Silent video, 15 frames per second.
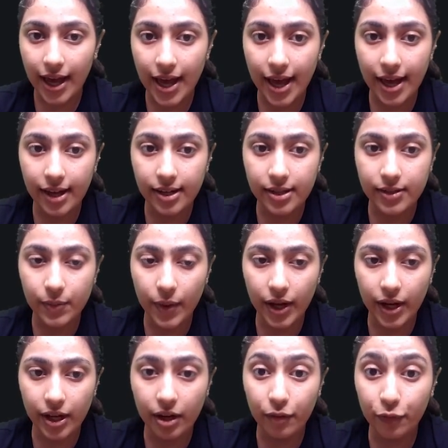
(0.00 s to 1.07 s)
It's
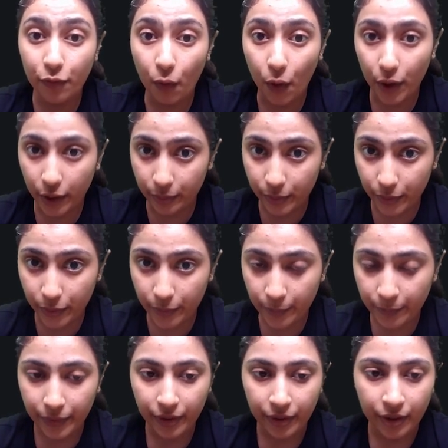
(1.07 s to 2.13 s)
very affordable.
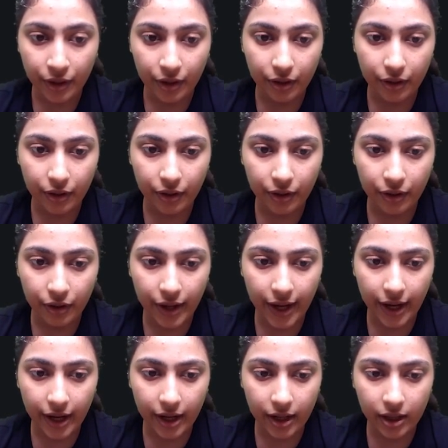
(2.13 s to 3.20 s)

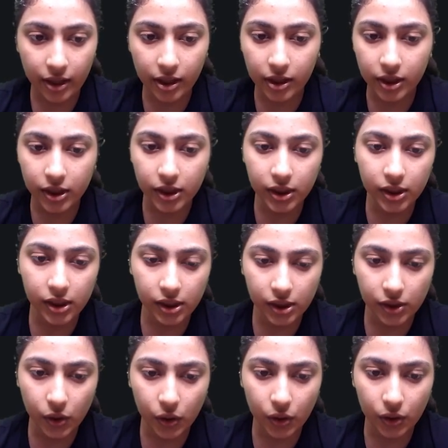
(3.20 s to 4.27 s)
And
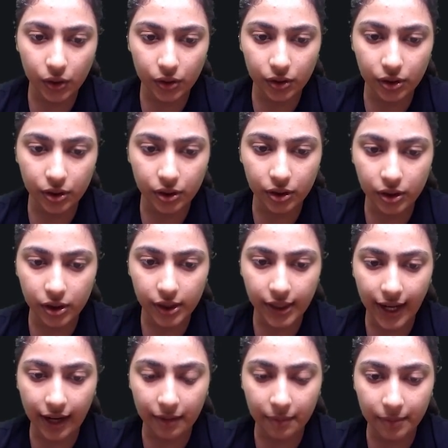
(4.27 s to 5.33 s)
your third
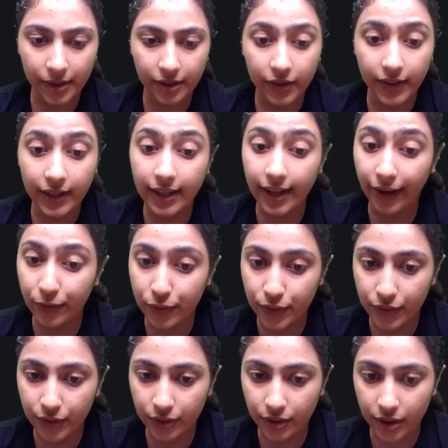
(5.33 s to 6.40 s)
can be the
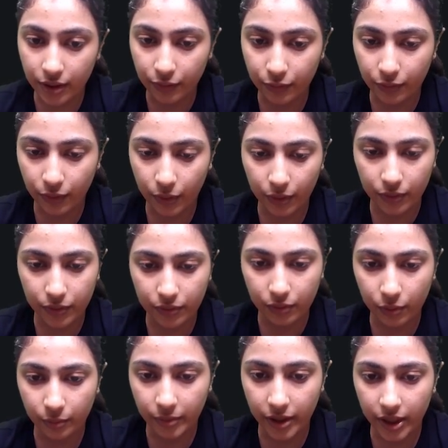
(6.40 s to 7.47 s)
electricity, of course.
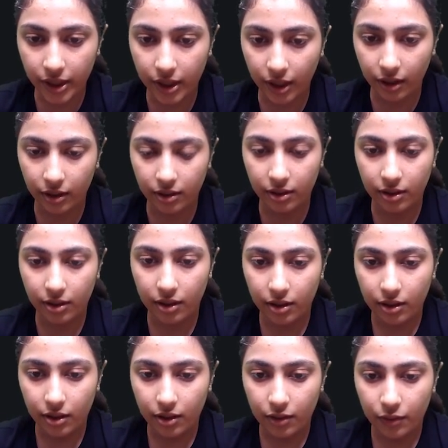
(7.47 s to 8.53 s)
Nobody can
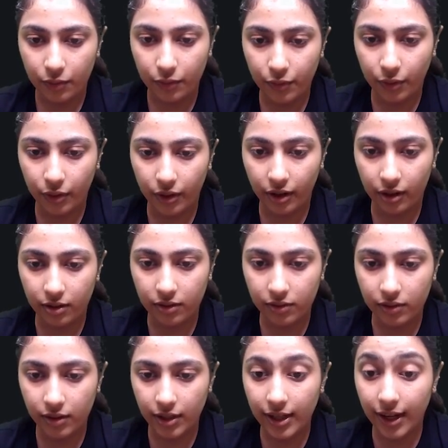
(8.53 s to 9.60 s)
forget
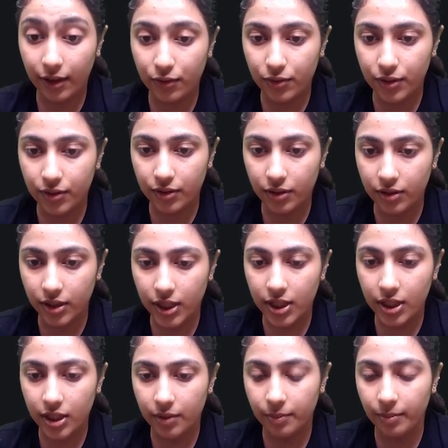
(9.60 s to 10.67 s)

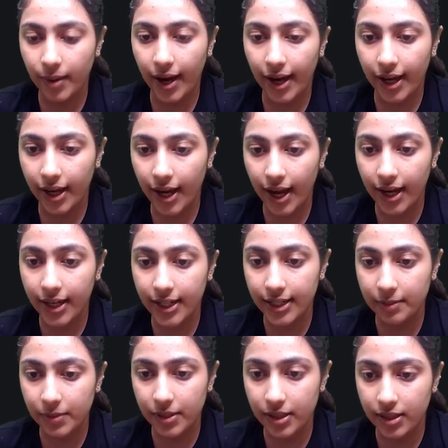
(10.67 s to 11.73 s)
electricity by
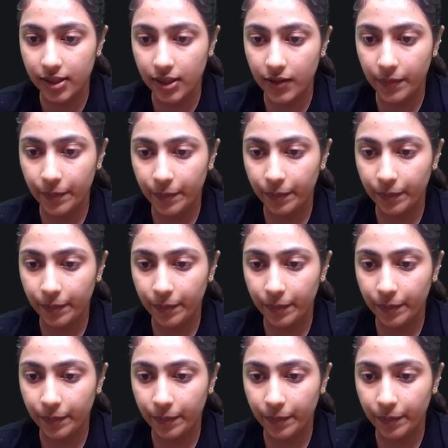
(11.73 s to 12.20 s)
NTPC.